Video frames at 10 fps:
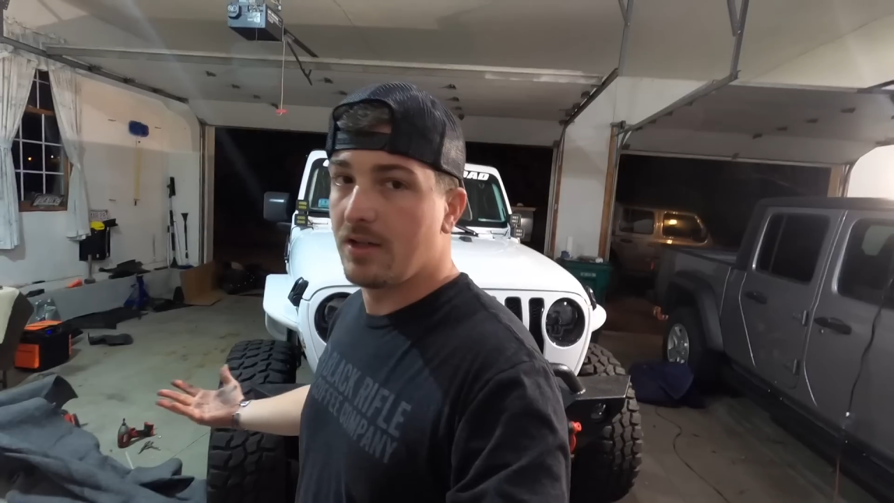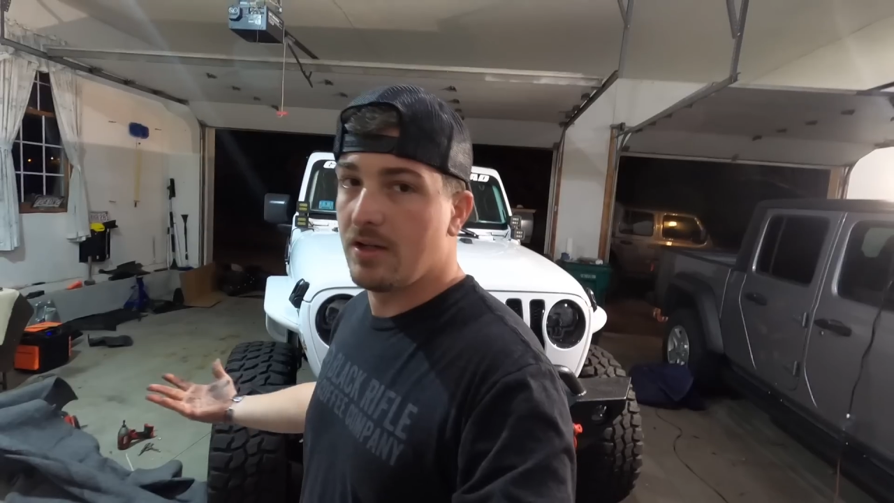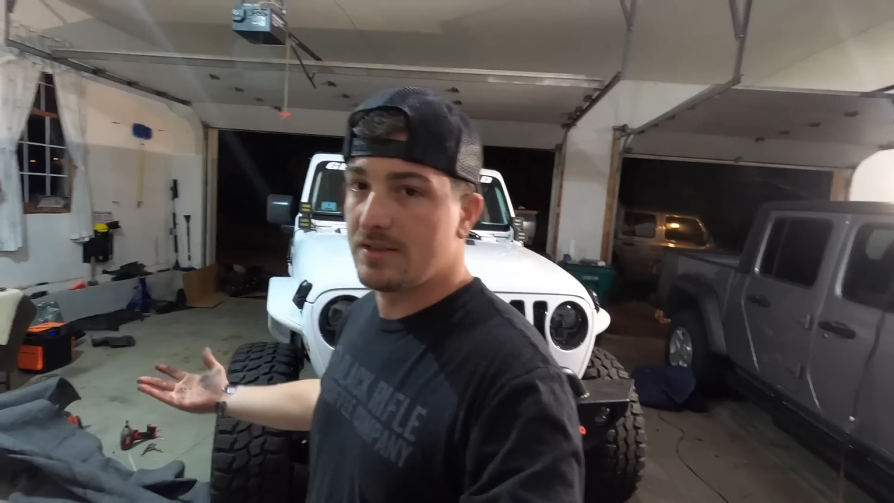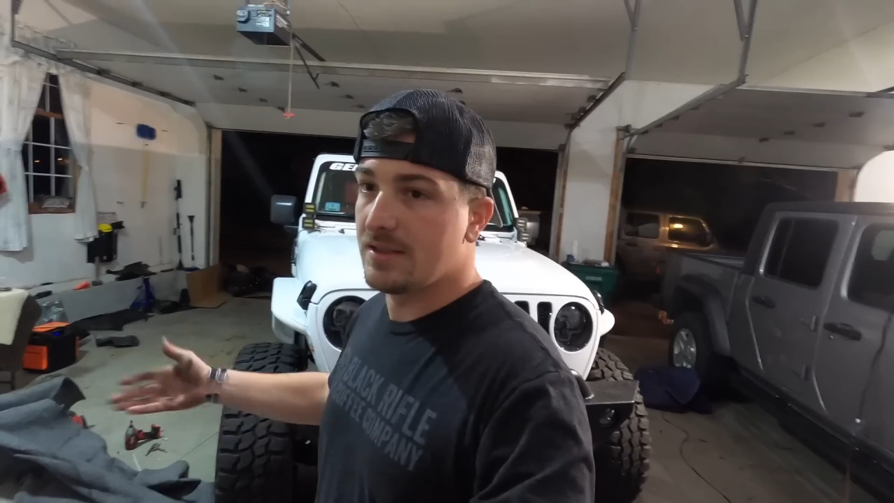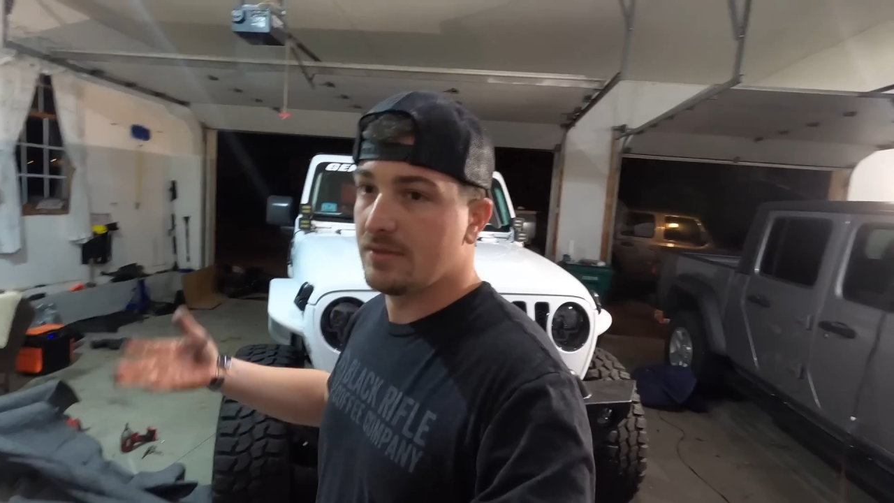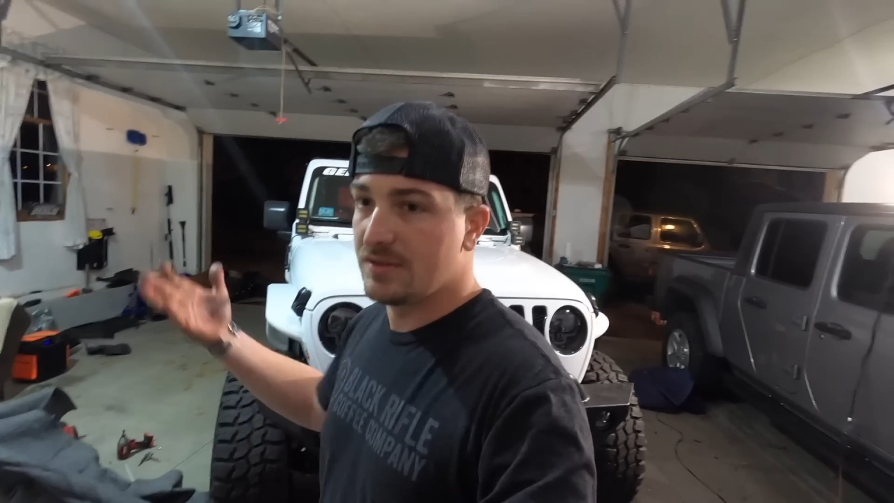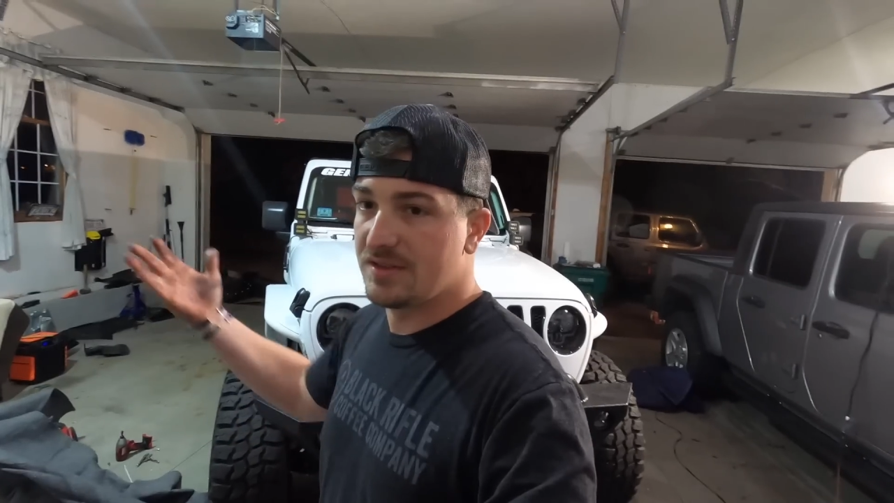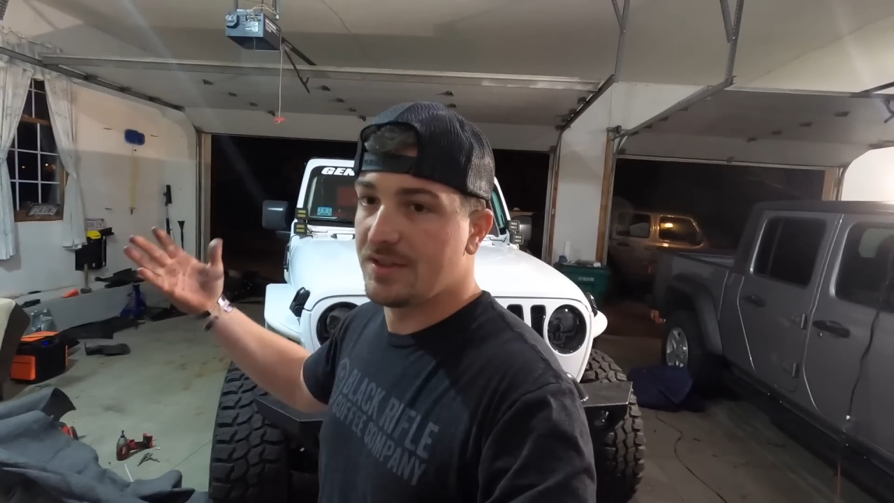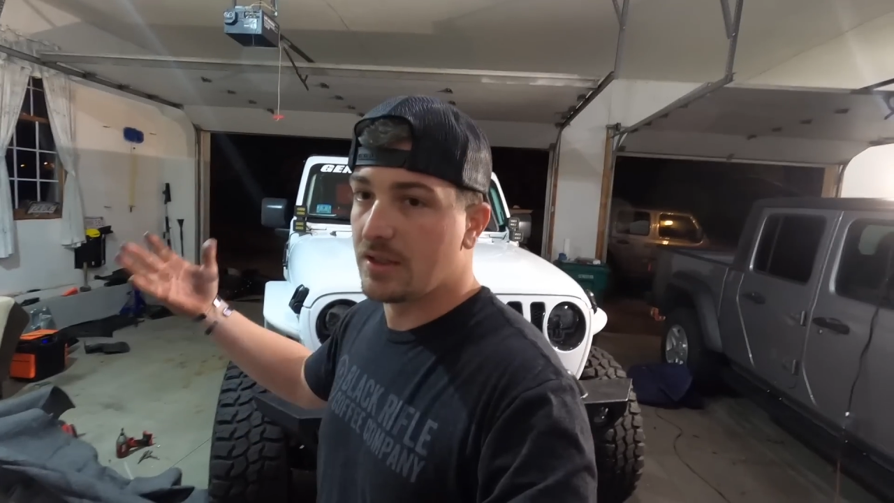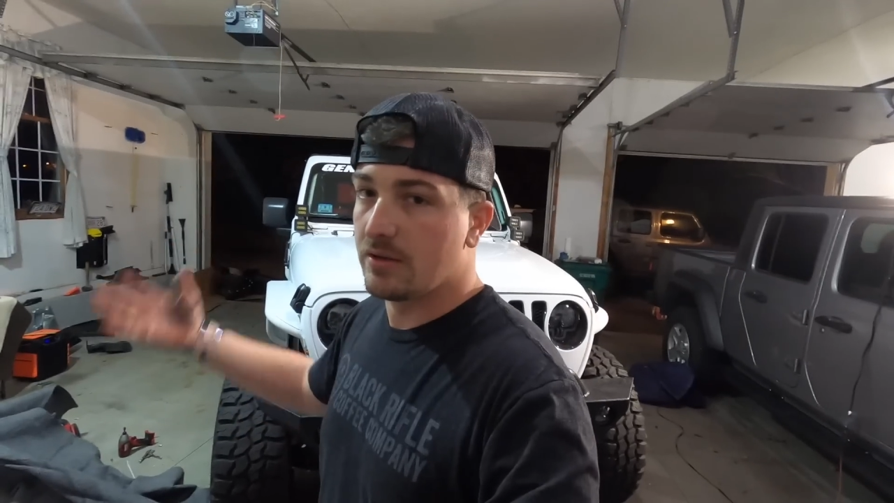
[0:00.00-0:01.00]
content,
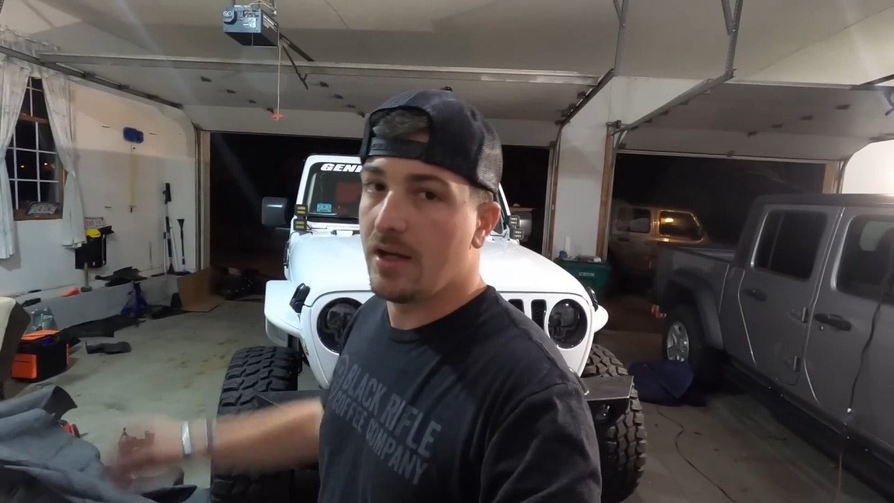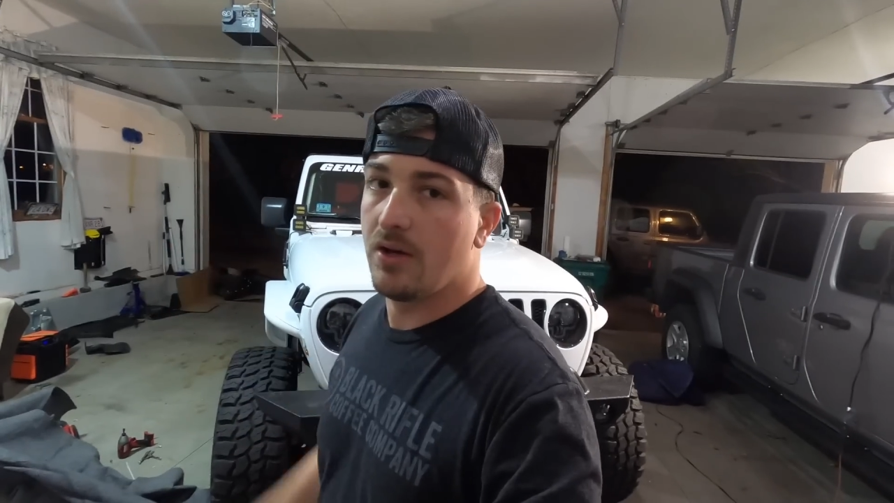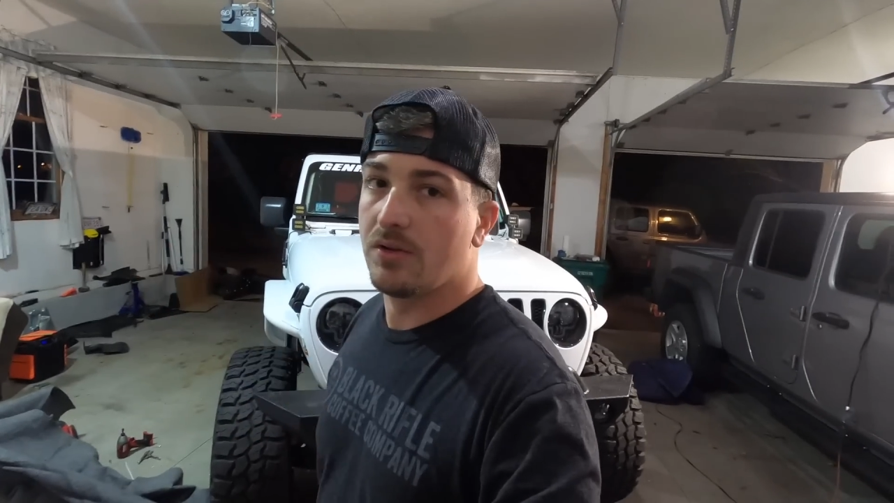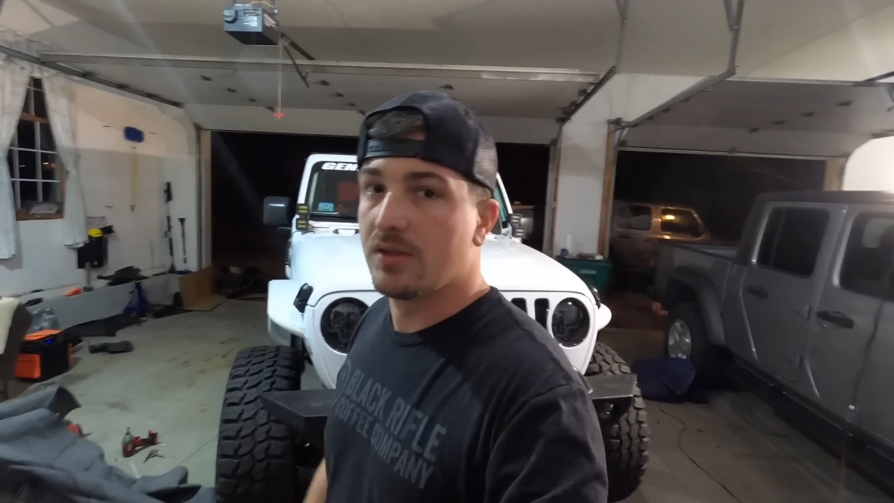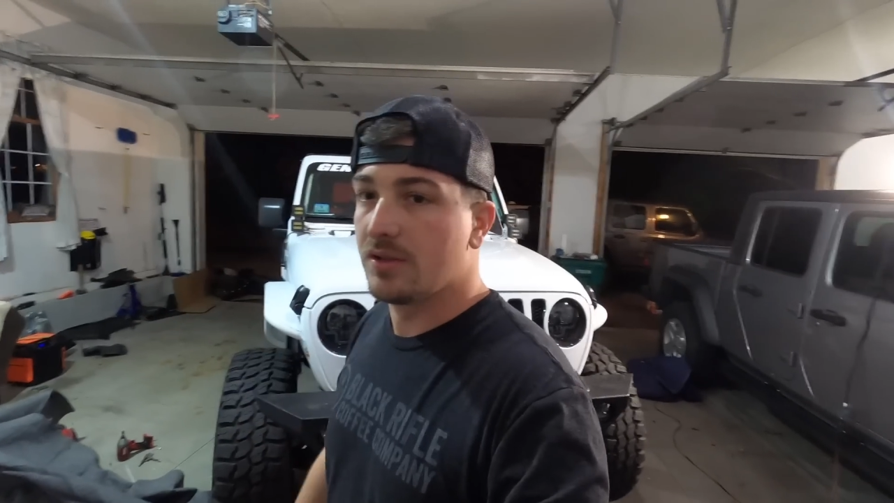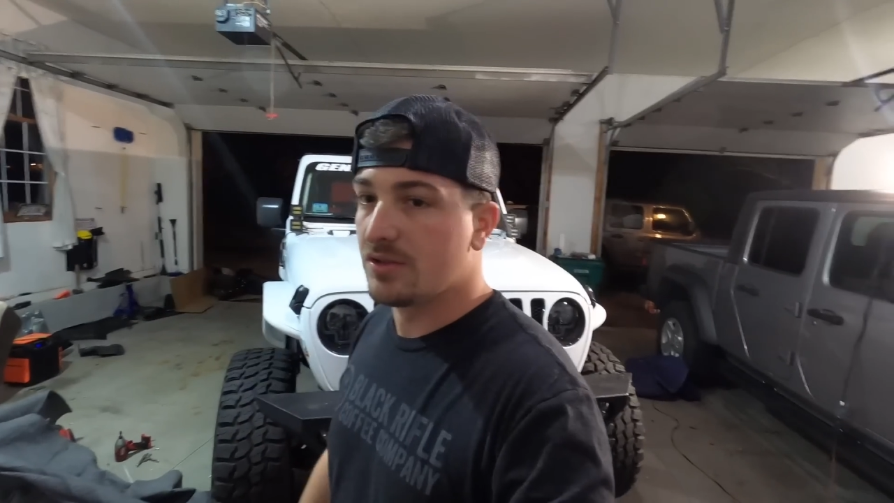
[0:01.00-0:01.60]
stick around.